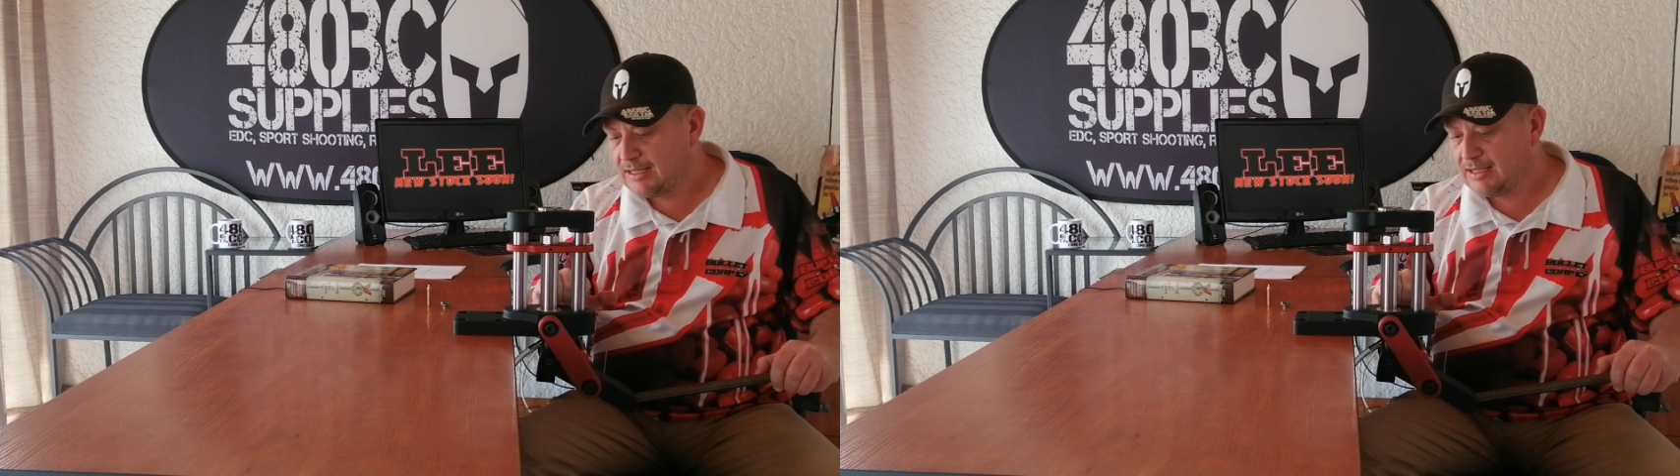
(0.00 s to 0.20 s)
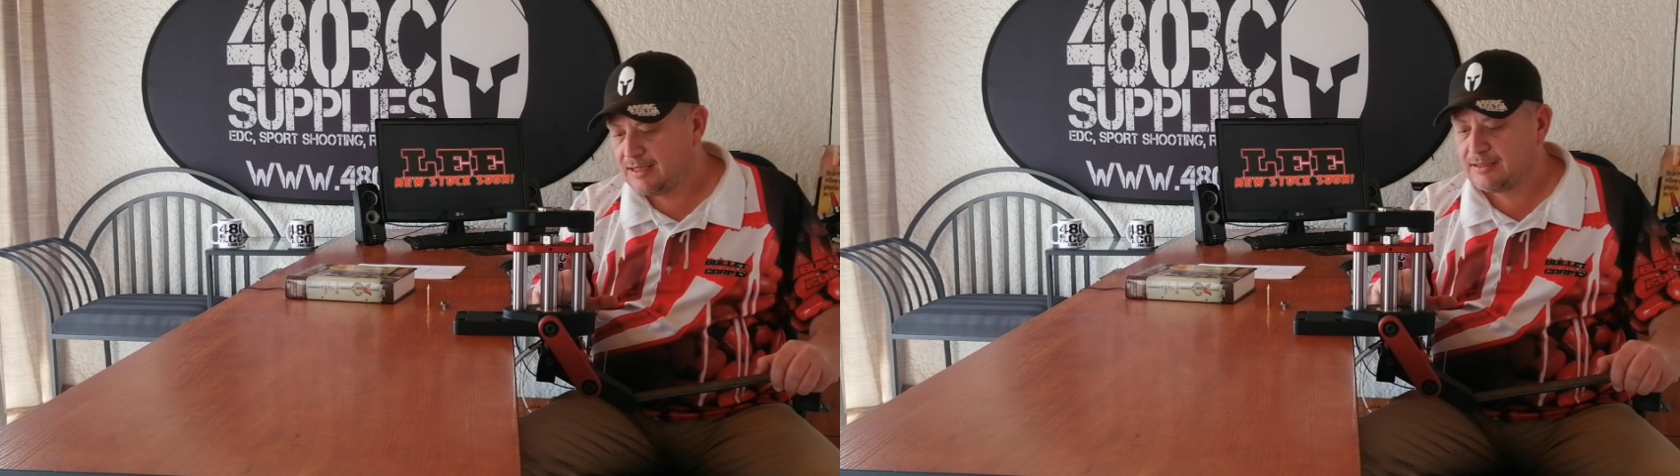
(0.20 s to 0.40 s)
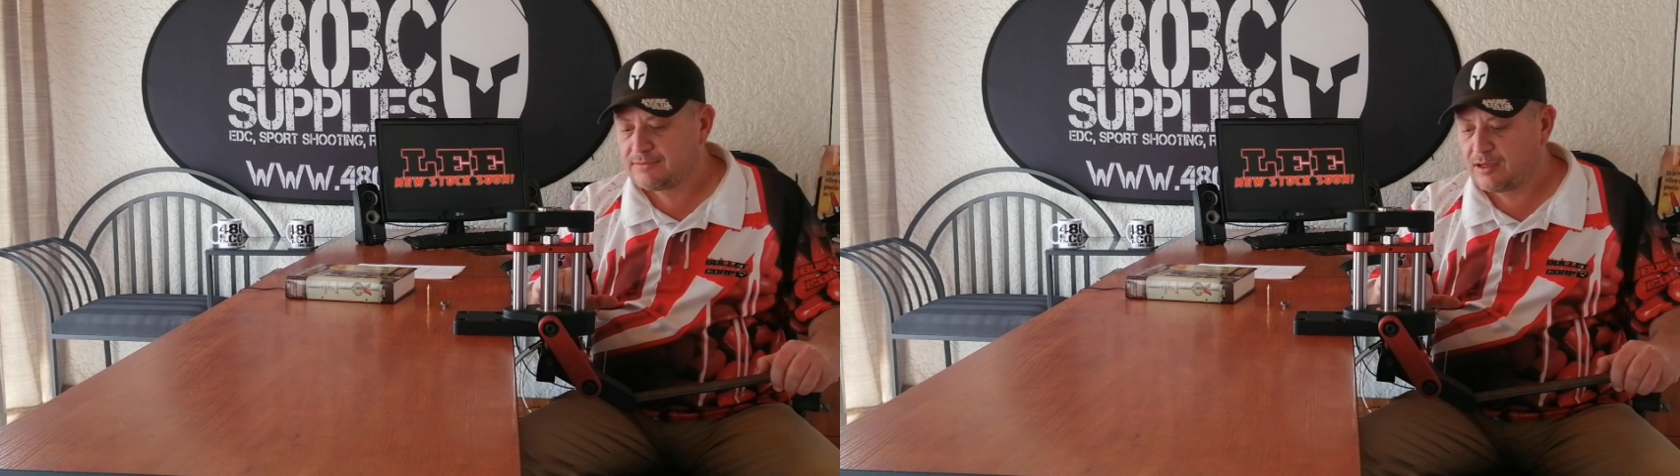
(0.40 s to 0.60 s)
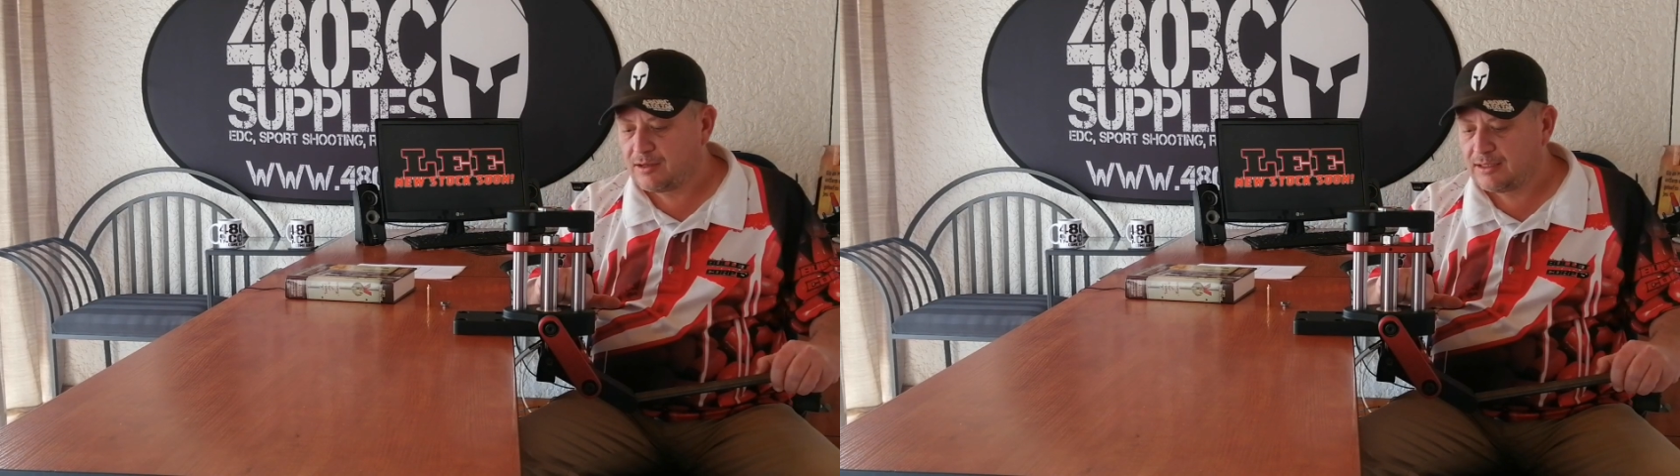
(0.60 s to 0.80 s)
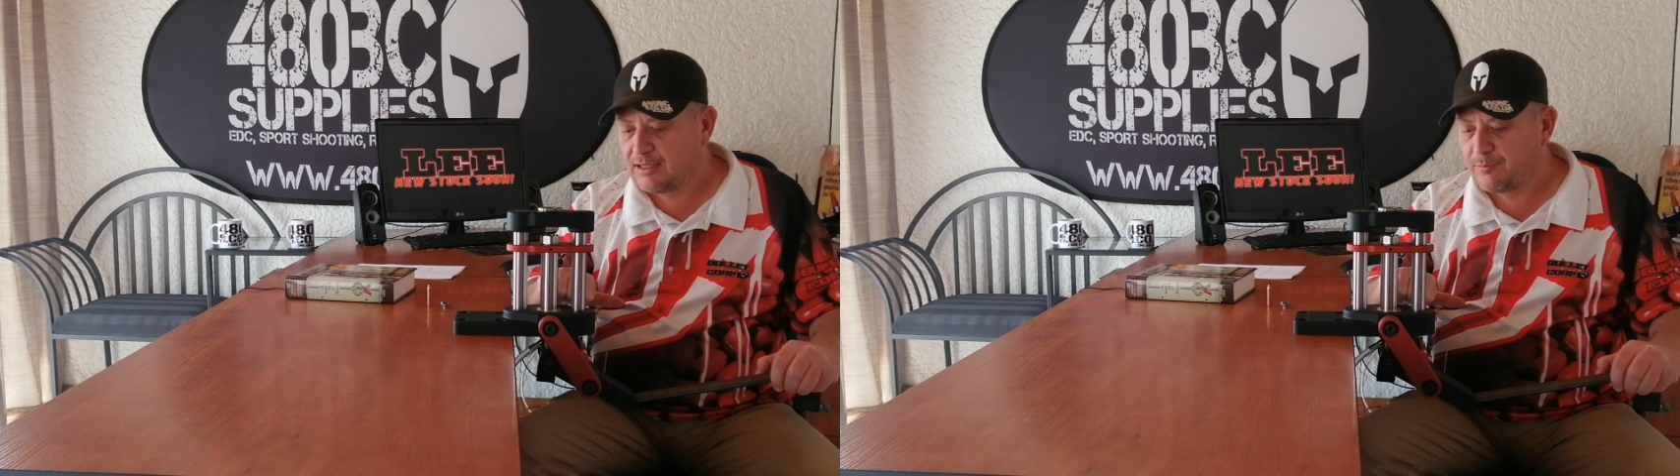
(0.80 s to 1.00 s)
and
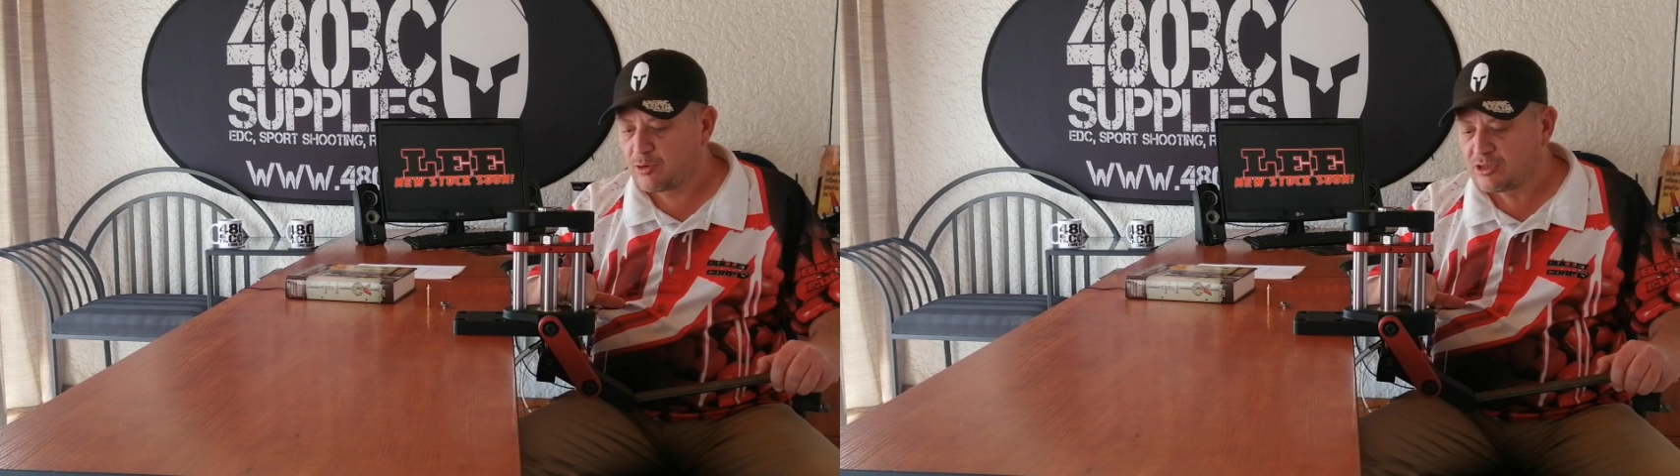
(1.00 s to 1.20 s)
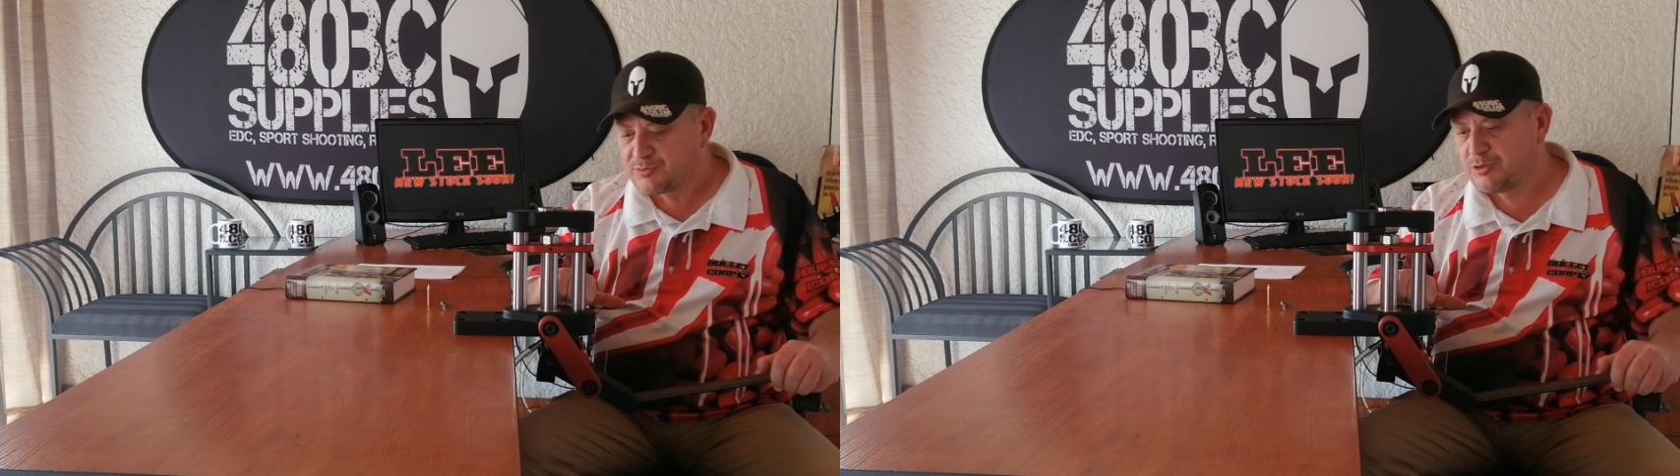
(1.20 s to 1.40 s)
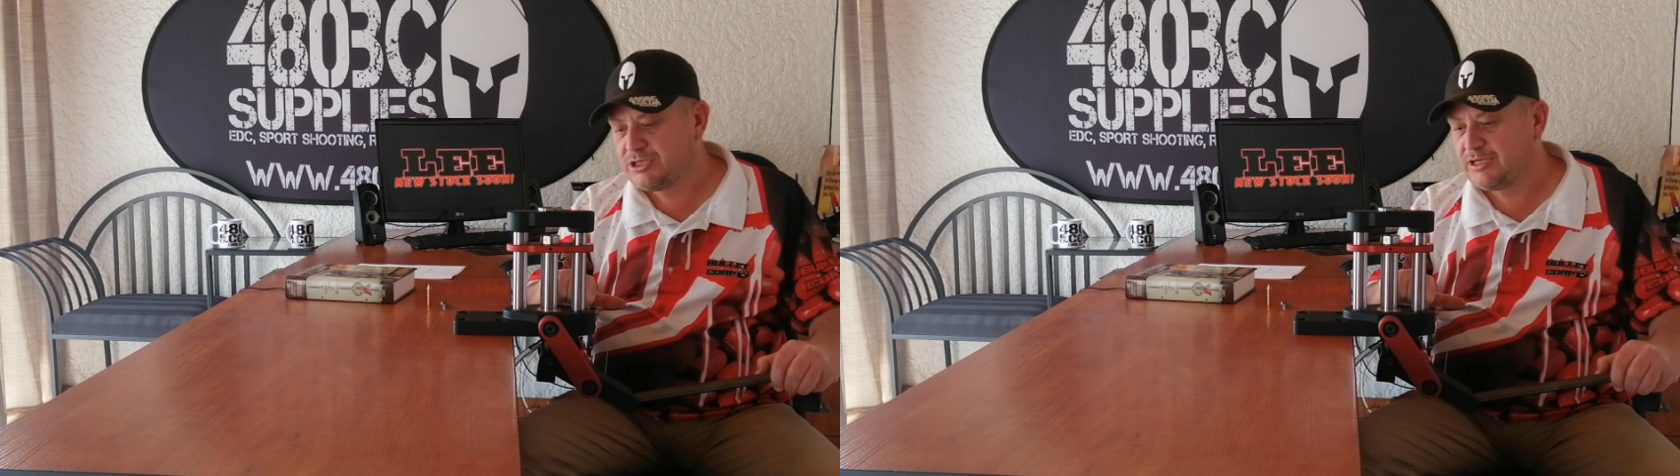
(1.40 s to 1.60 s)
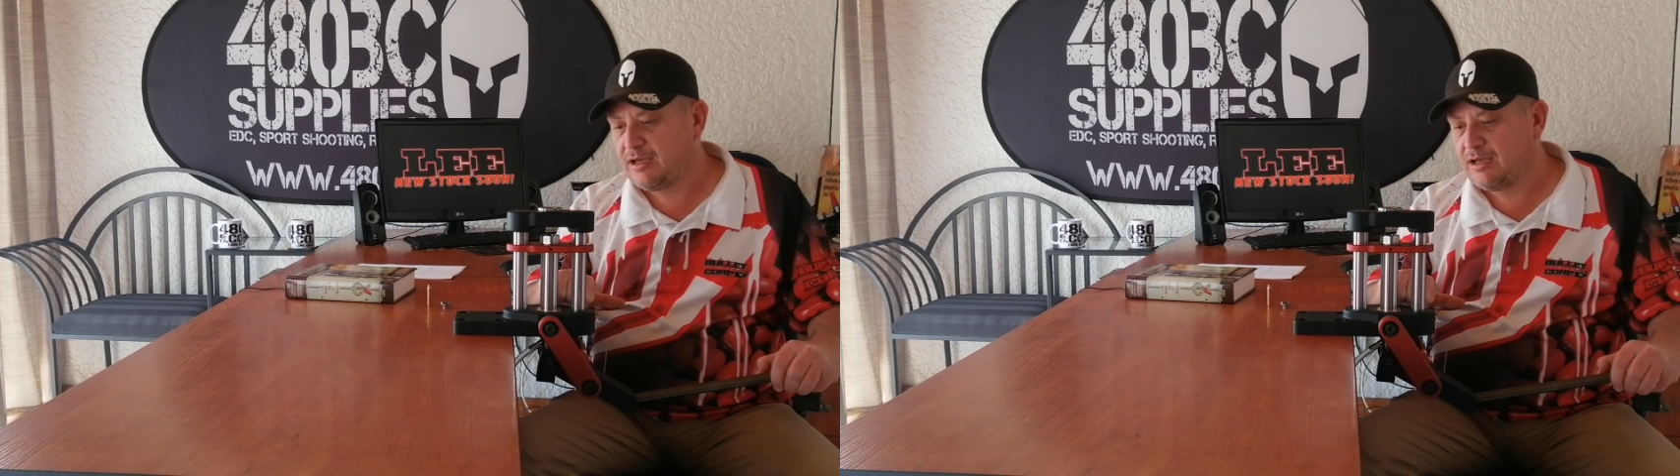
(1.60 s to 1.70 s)
the brass